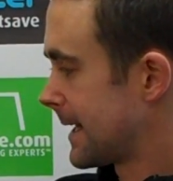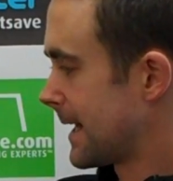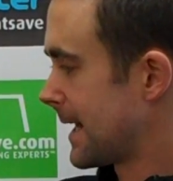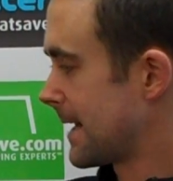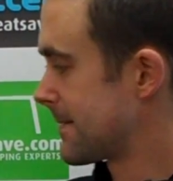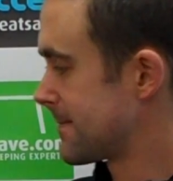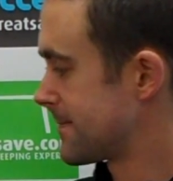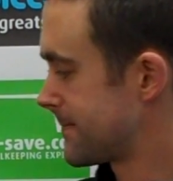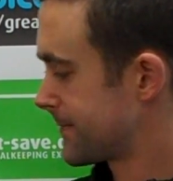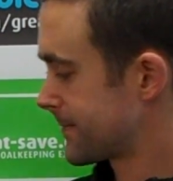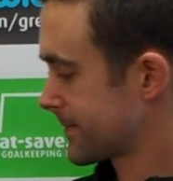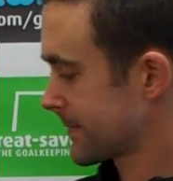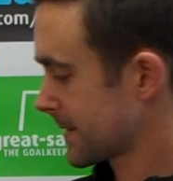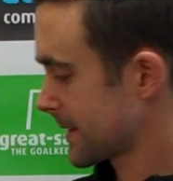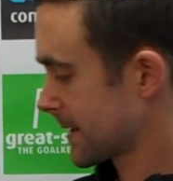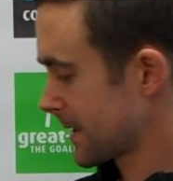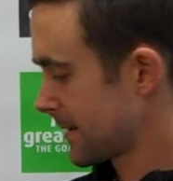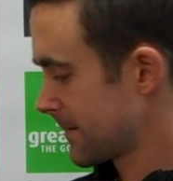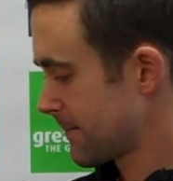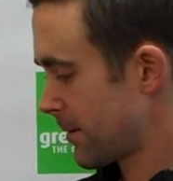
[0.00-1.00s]
But
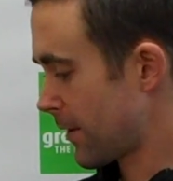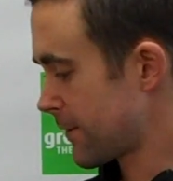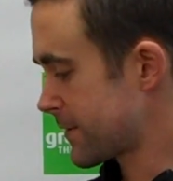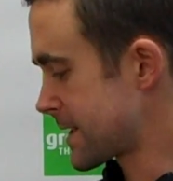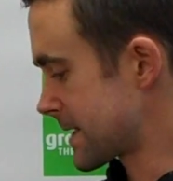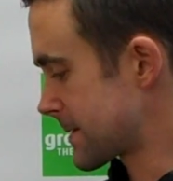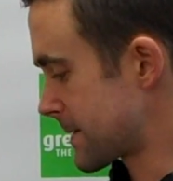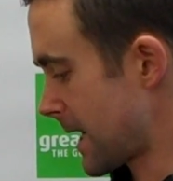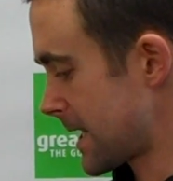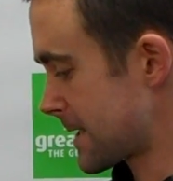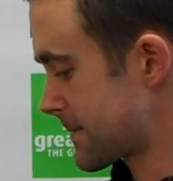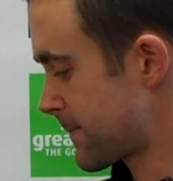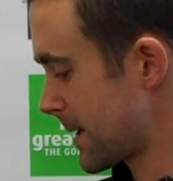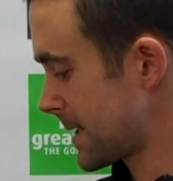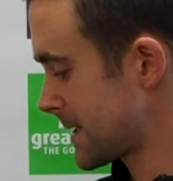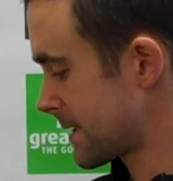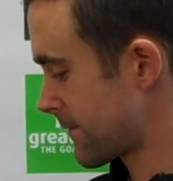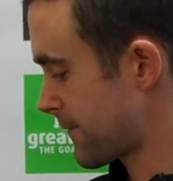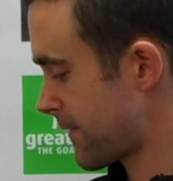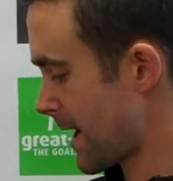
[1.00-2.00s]
obviously, it's
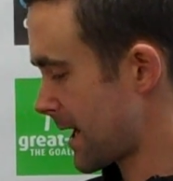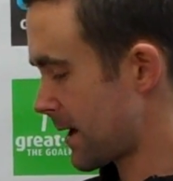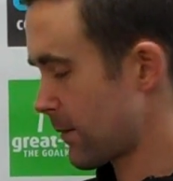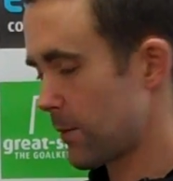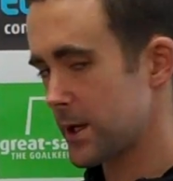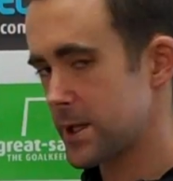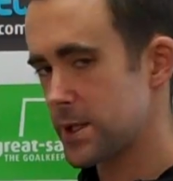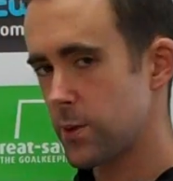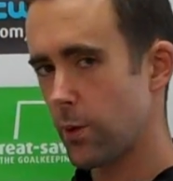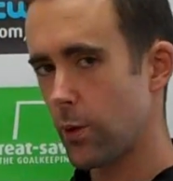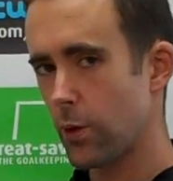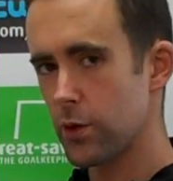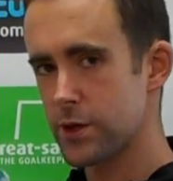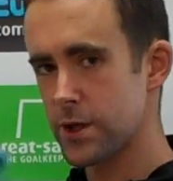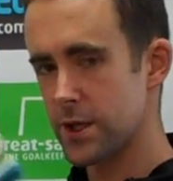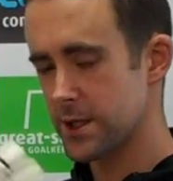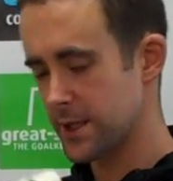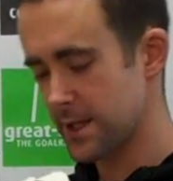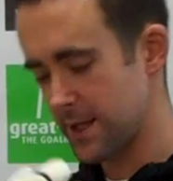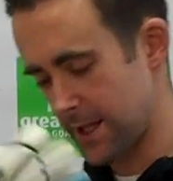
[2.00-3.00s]
been developed with
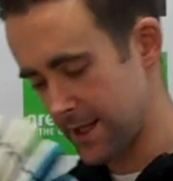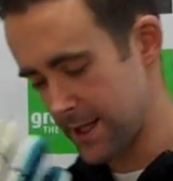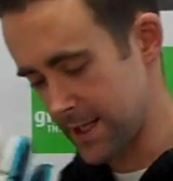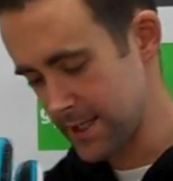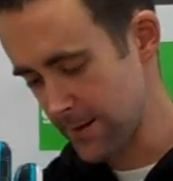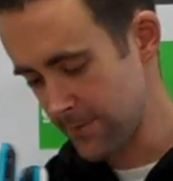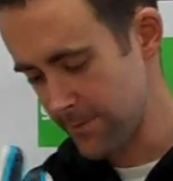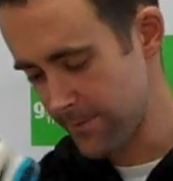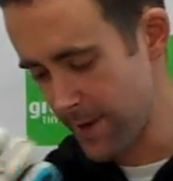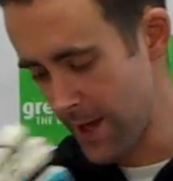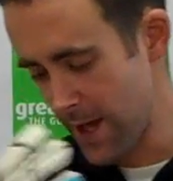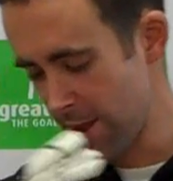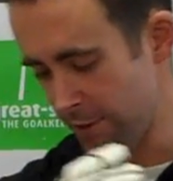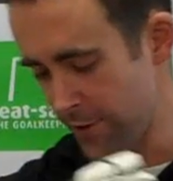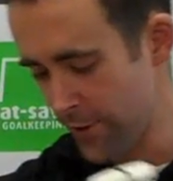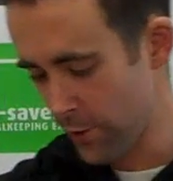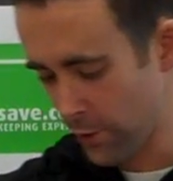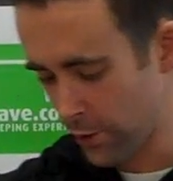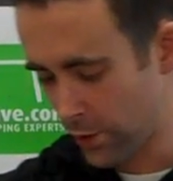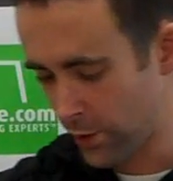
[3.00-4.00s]
Schwarzer, so there's a bit
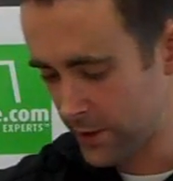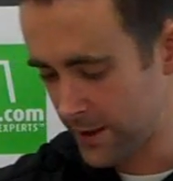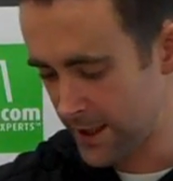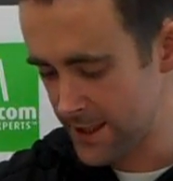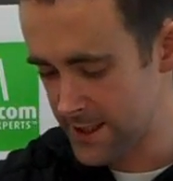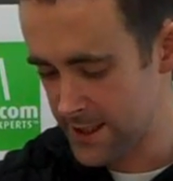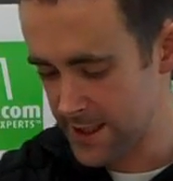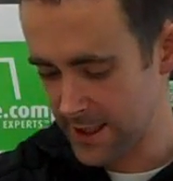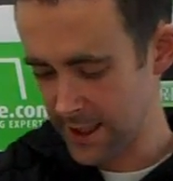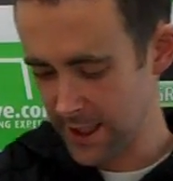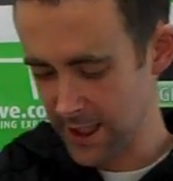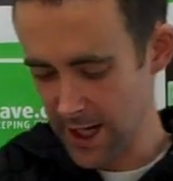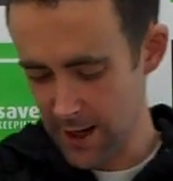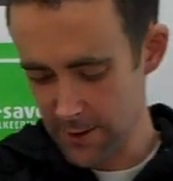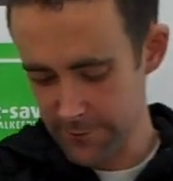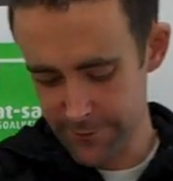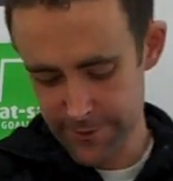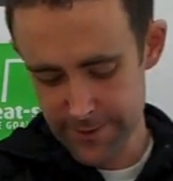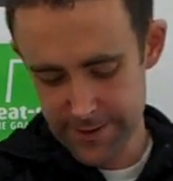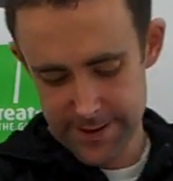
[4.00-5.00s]
of thought gone into the
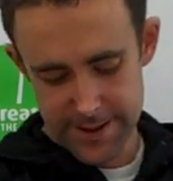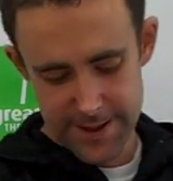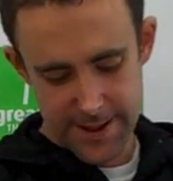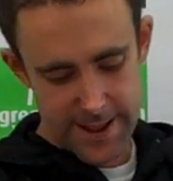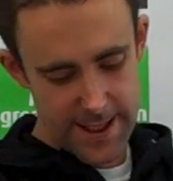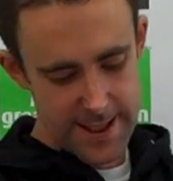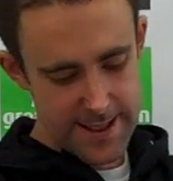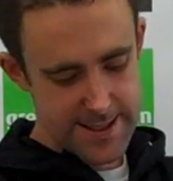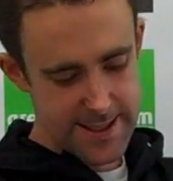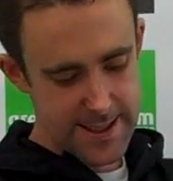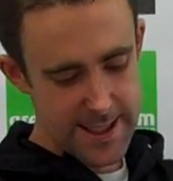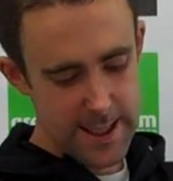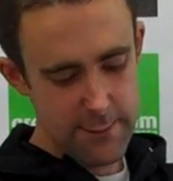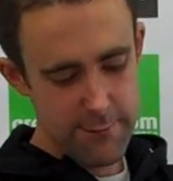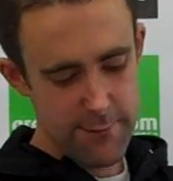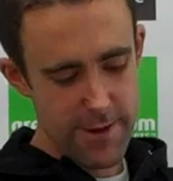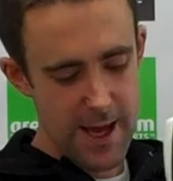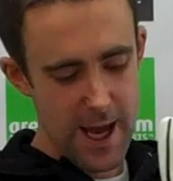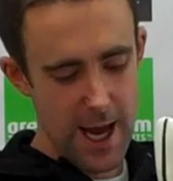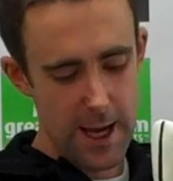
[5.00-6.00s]
glove. It's an
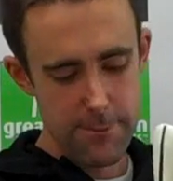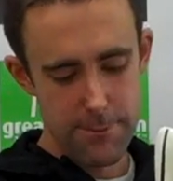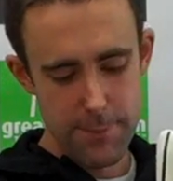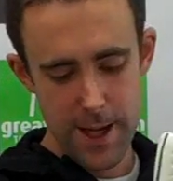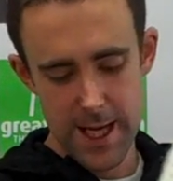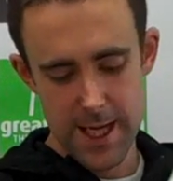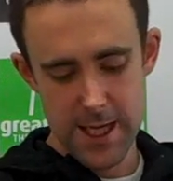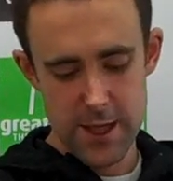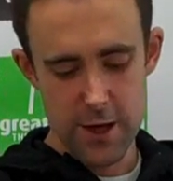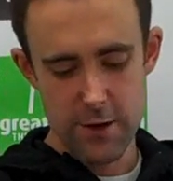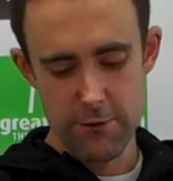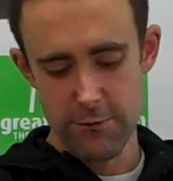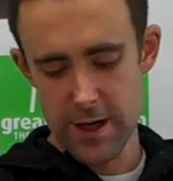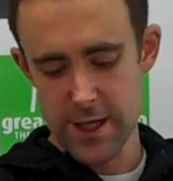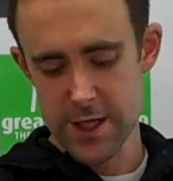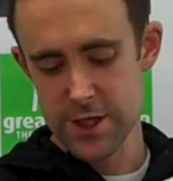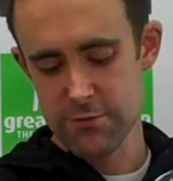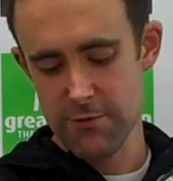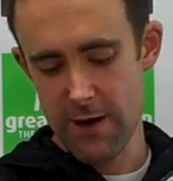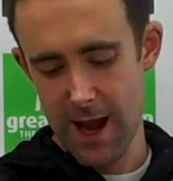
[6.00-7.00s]
EVA PU
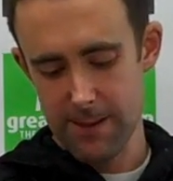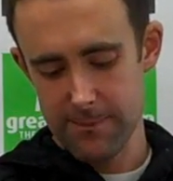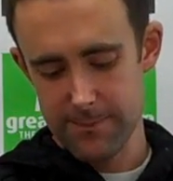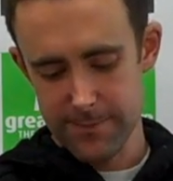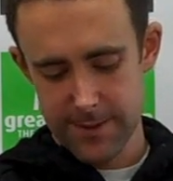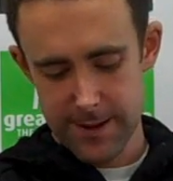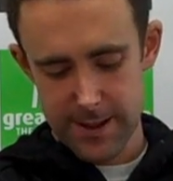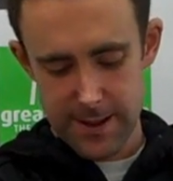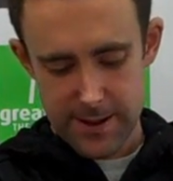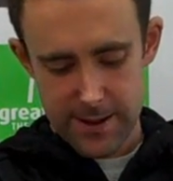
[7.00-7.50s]
wrist wrap.